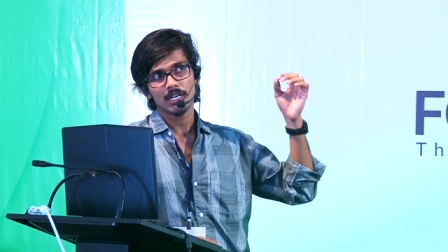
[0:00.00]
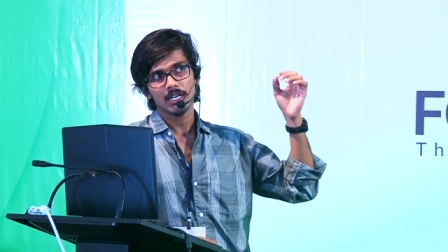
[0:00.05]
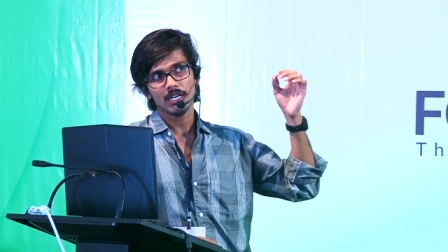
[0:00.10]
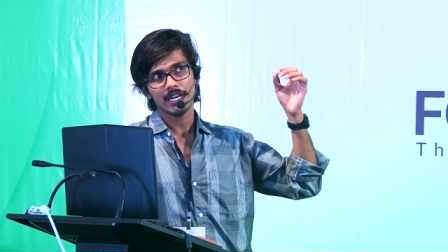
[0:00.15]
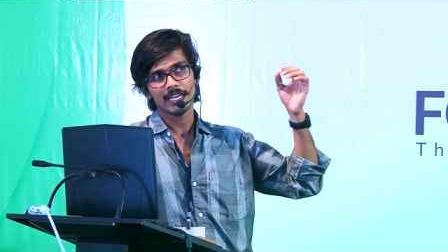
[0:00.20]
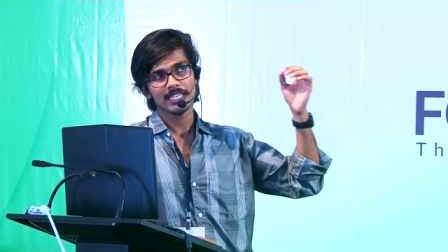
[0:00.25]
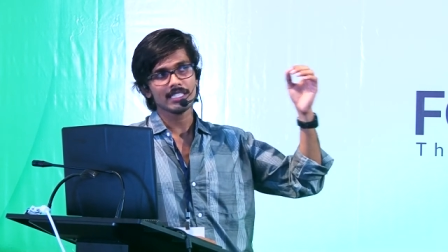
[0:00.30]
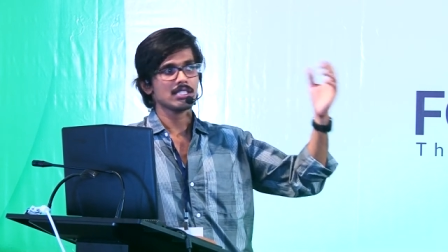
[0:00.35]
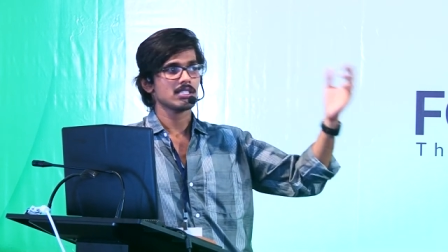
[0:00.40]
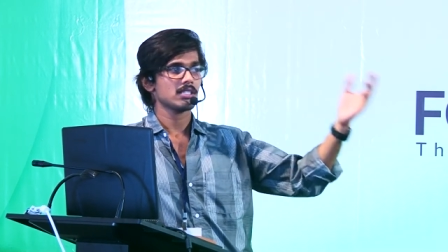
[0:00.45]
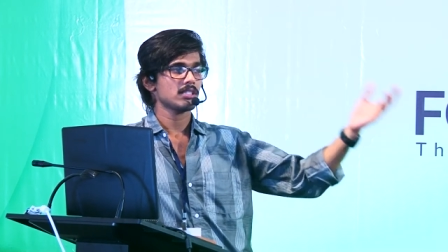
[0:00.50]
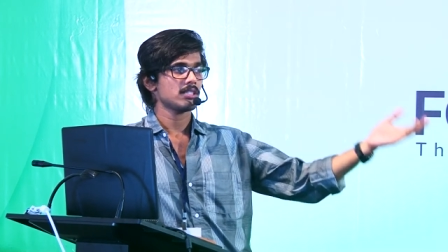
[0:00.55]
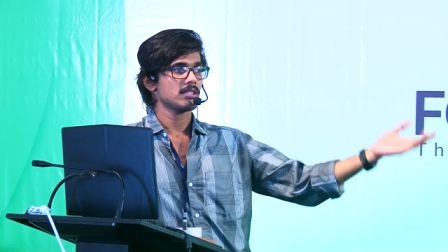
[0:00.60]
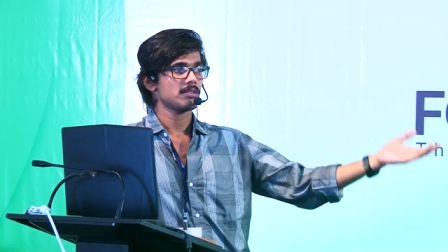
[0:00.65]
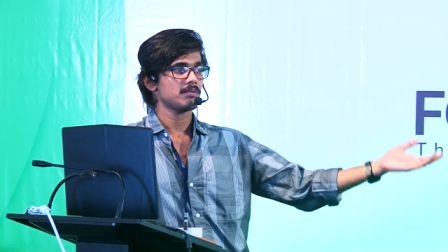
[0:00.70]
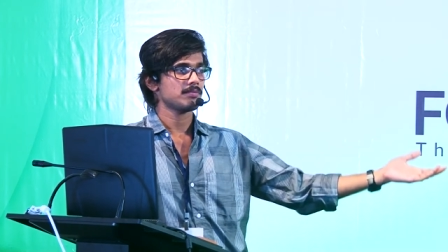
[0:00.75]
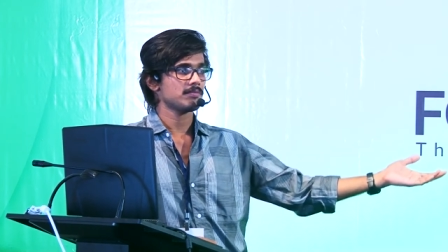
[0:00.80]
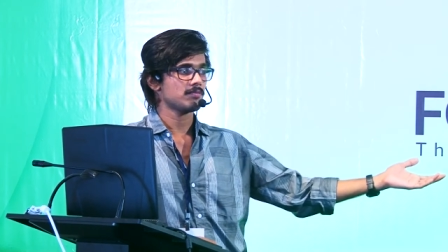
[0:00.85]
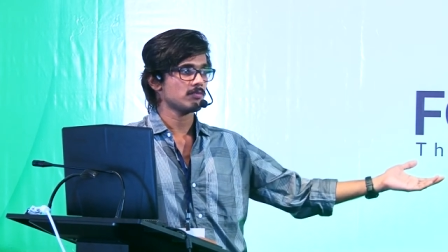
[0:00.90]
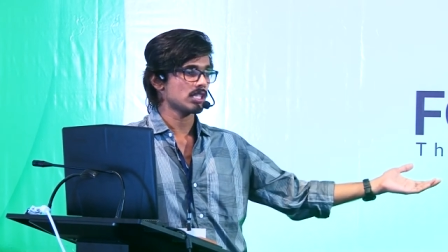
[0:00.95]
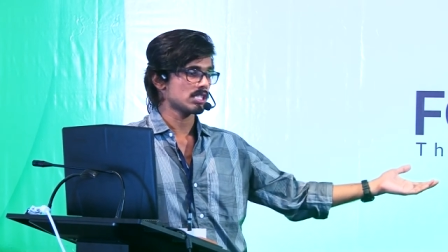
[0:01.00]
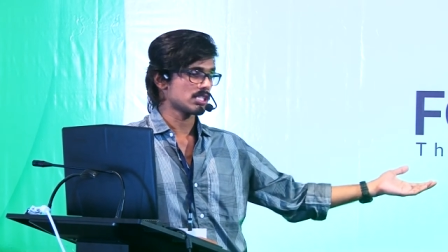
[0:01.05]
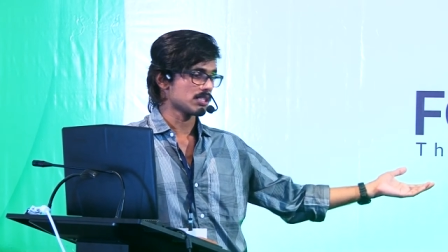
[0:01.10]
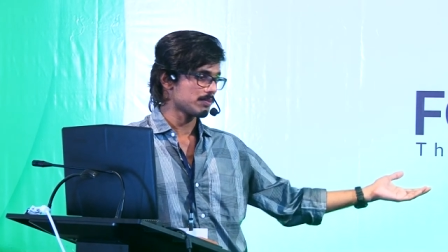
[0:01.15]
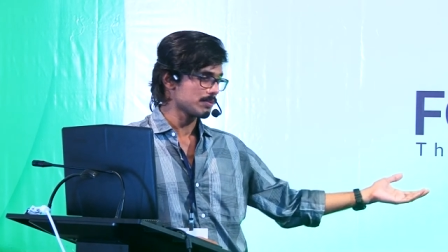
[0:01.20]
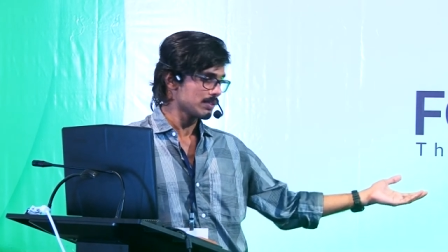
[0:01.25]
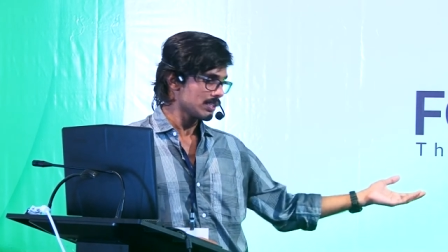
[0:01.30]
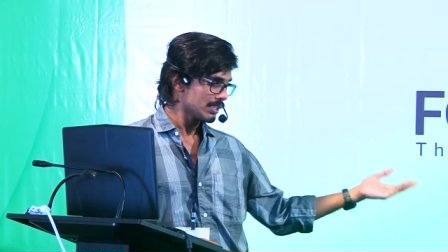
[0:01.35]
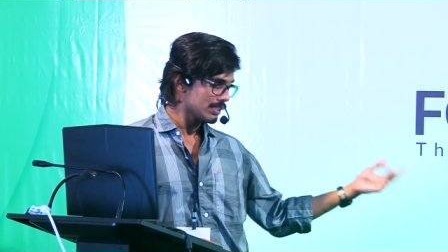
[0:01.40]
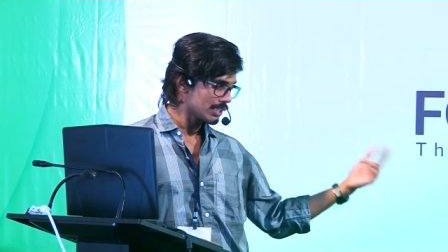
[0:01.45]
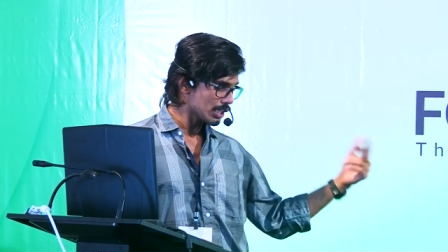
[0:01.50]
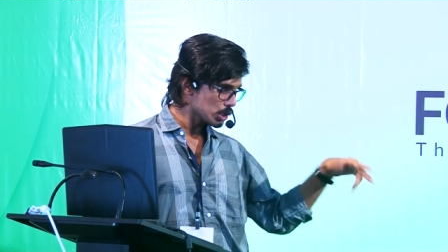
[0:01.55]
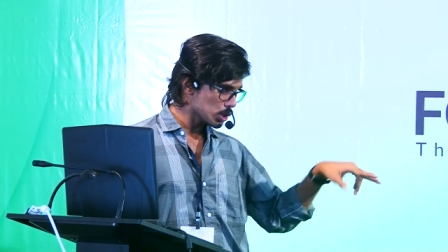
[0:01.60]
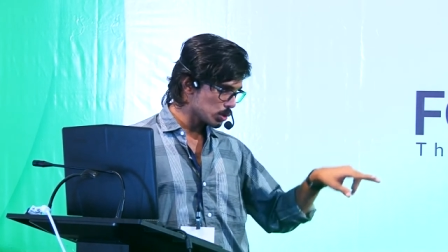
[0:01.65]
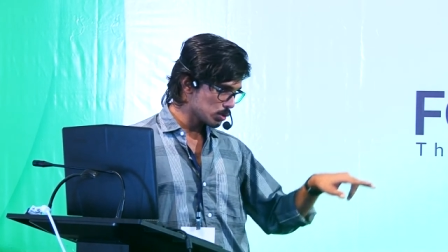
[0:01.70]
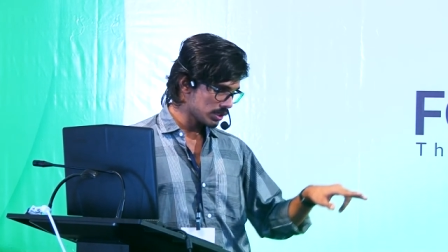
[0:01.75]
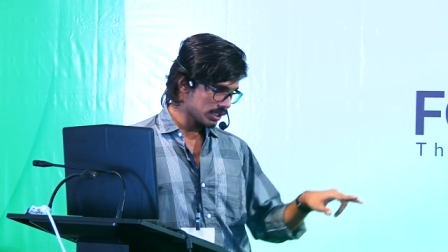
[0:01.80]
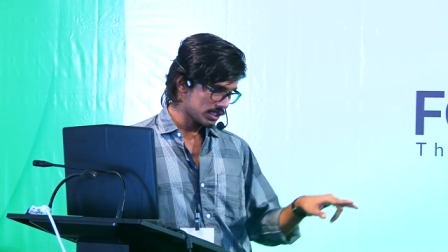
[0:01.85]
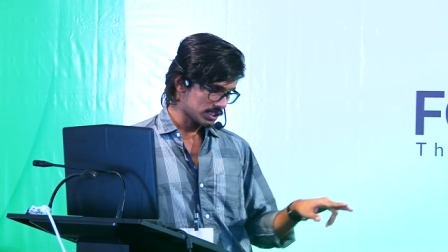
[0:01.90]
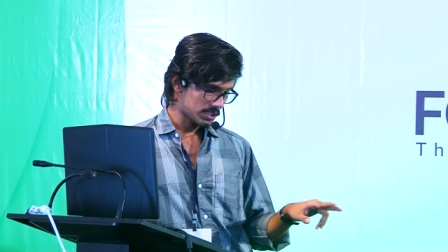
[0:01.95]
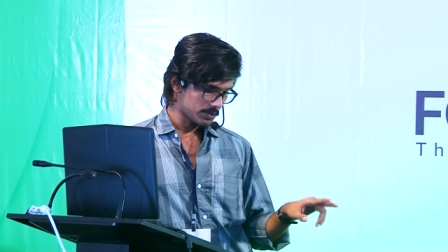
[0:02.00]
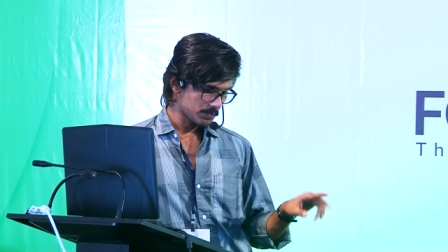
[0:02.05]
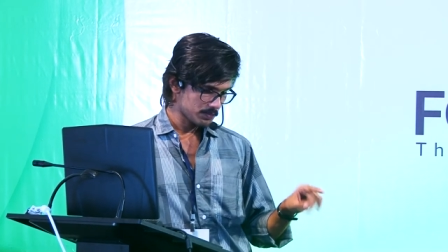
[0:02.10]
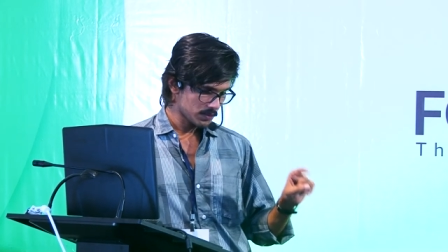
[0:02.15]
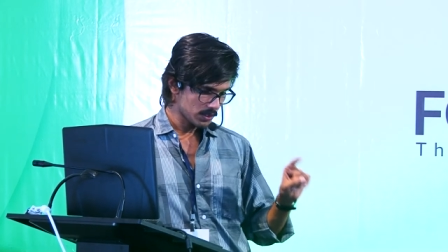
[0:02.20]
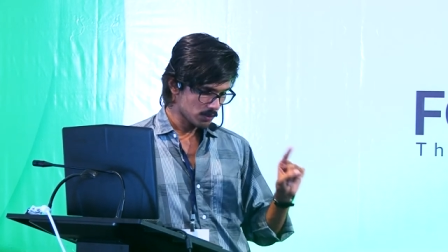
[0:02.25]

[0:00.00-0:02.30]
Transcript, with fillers: and um, uh, WhatsApp. There are two things.